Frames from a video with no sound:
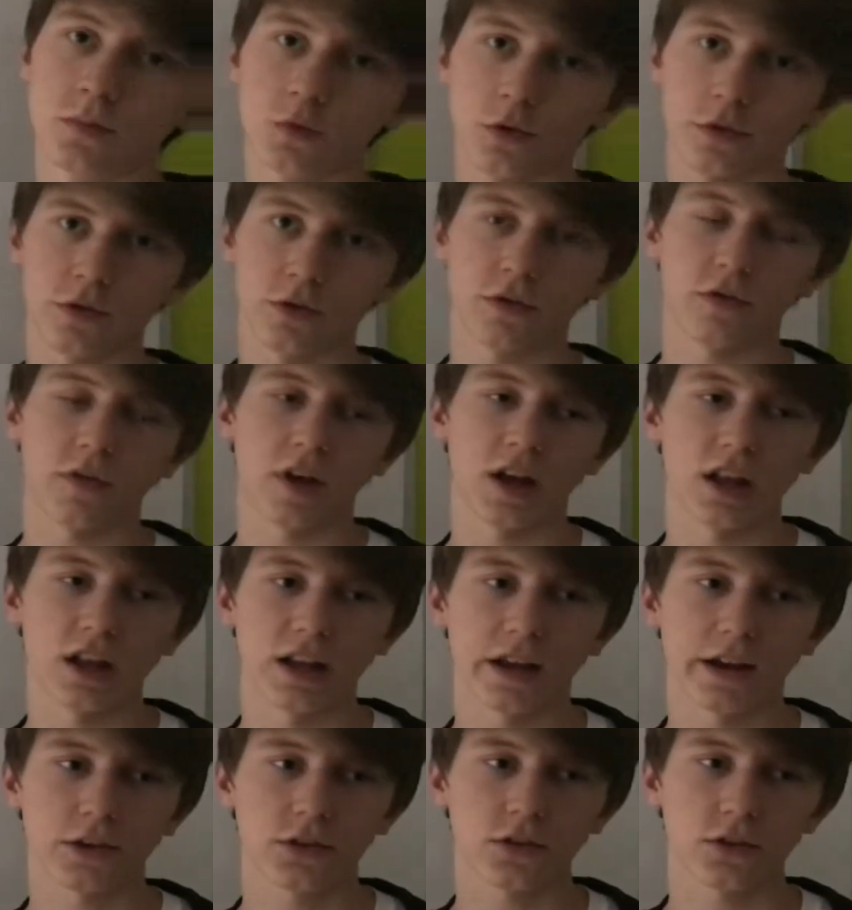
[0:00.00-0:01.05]
derivative of ln
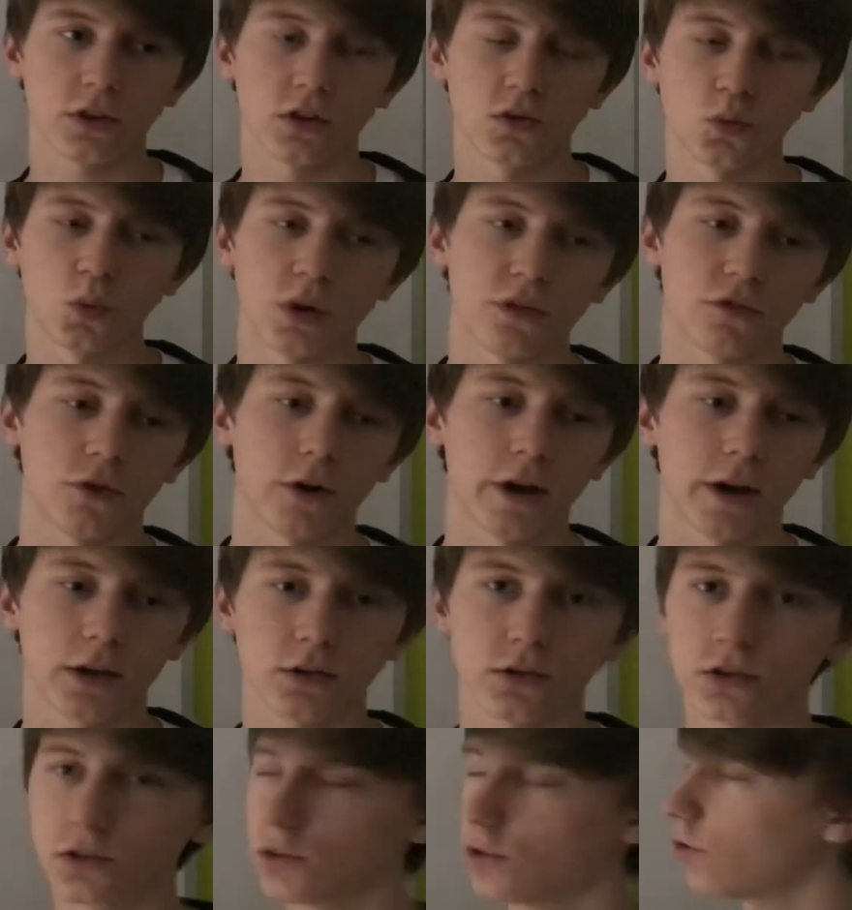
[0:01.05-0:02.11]
x is 1 over
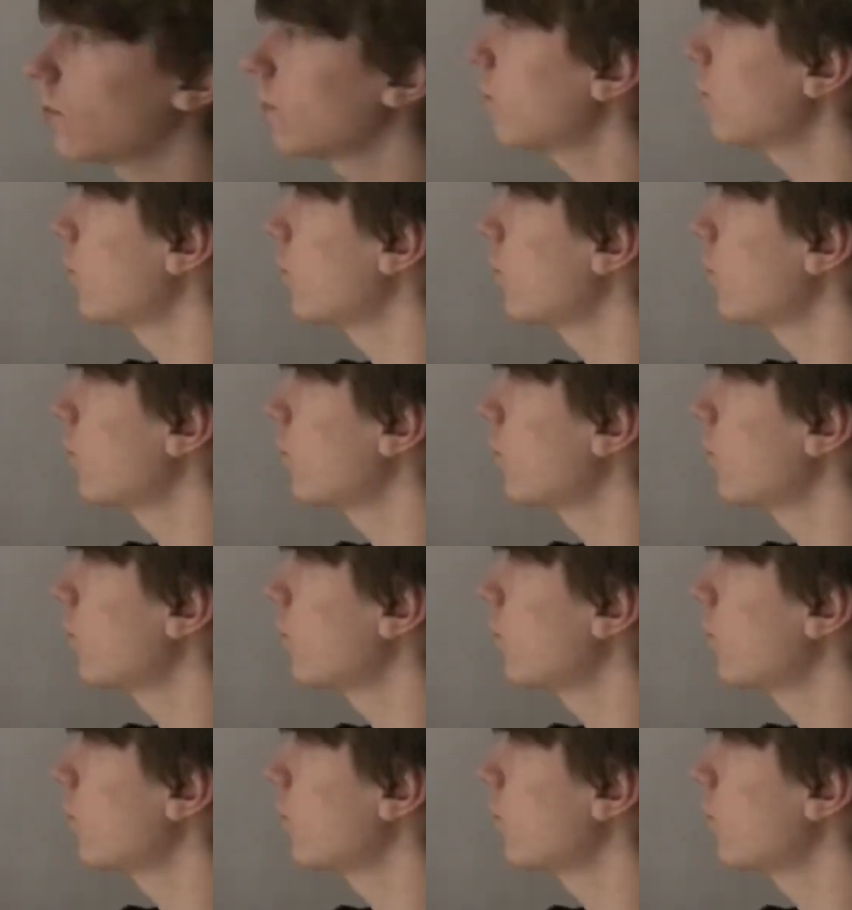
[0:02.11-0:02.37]
x, so this